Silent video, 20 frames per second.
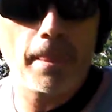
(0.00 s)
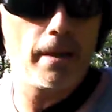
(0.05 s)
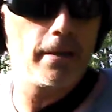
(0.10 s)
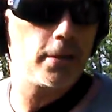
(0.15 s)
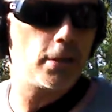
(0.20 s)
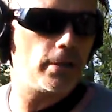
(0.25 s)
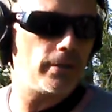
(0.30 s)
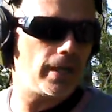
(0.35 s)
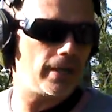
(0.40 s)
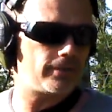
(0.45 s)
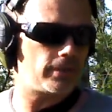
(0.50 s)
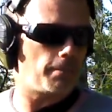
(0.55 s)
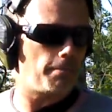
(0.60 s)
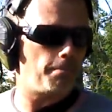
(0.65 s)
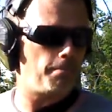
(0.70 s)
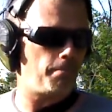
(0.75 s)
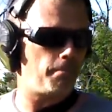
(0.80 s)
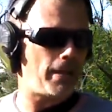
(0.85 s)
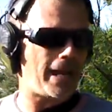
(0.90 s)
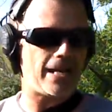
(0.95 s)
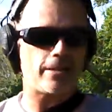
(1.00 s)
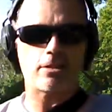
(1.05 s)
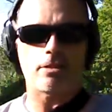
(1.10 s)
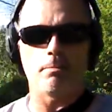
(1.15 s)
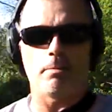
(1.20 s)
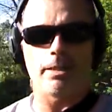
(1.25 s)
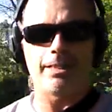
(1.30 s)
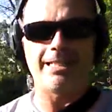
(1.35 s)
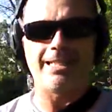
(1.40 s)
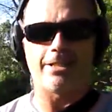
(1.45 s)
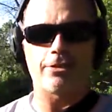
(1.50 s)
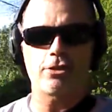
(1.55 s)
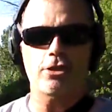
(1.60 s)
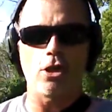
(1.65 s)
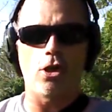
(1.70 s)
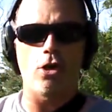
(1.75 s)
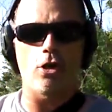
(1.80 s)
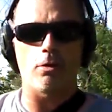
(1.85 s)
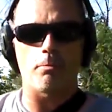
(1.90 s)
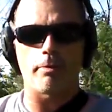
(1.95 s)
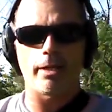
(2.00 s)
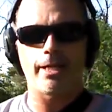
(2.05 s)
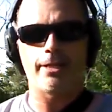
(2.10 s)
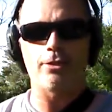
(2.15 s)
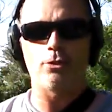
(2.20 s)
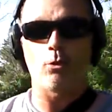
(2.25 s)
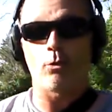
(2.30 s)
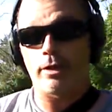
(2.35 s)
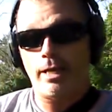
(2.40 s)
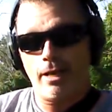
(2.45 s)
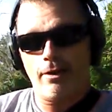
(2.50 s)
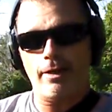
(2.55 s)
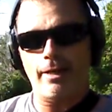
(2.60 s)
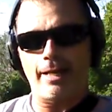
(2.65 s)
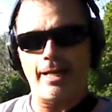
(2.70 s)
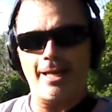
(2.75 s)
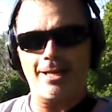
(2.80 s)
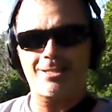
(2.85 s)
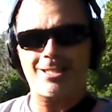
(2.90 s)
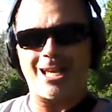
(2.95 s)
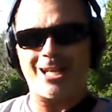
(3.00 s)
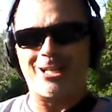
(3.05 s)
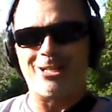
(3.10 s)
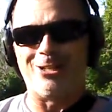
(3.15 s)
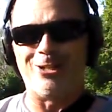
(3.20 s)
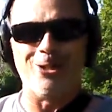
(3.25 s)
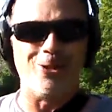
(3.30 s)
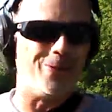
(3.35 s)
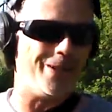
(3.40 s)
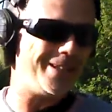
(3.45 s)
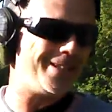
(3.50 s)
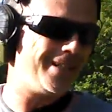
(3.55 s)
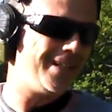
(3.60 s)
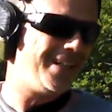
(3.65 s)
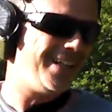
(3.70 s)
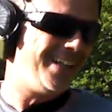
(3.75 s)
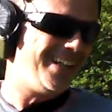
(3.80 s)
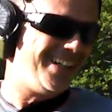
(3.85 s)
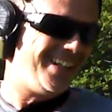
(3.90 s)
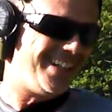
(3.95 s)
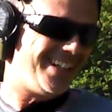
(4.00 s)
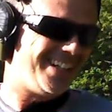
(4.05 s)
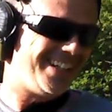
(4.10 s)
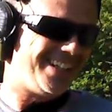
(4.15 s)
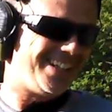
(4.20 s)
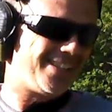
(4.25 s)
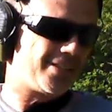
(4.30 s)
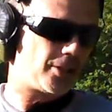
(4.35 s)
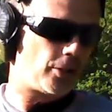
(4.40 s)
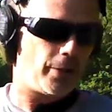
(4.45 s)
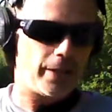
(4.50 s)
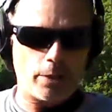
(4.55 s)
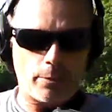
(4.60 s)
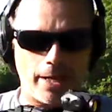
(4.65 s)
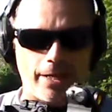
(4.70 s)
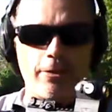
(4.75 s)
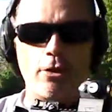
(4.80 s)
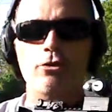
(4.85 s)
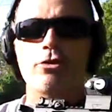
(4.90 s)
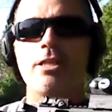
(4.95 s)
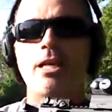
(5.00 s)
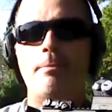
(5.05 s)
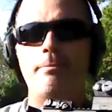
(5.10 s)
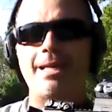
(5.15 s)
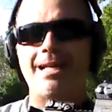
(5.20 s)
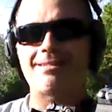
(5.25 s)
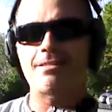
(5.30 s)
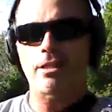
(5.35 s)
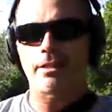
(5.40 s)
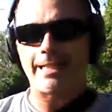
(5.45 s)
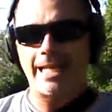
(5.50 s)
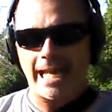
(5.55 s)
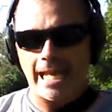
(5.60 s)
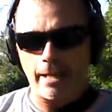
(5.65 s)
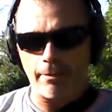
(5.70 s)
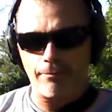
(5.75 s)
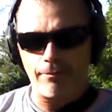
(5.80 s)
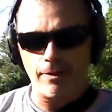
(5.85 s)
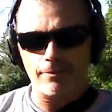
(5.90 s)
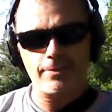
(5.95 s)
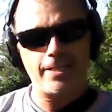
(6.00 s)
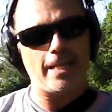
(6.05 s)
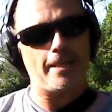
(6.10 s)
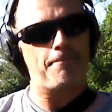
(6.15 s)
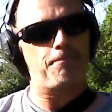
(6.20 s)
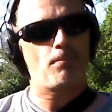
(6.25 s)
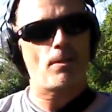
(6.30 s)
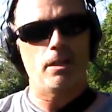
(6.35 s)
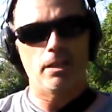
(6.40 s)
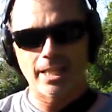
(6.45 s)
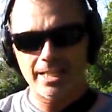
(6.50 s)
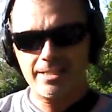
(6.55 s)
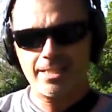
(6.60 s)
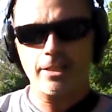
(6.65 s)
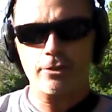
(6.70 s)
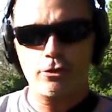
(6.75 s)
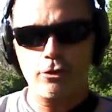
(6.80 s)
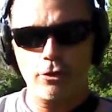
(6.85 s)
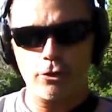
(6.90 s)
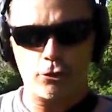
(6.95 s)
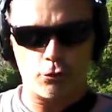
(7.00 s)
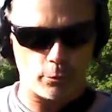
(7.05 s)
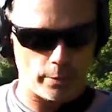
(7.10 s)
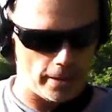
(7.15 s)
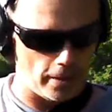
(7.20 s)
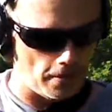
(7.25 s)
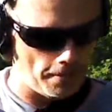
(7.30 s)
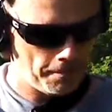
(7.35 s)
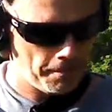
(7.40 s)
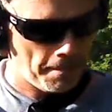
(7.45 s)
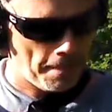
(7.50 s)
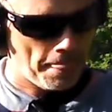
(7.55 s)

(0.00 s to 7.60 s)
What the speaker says: So I have to bash somebody in the skull or break a door down, I guess I can do it. So anyway, those are the updates on the AM-15. Let's get to the drill.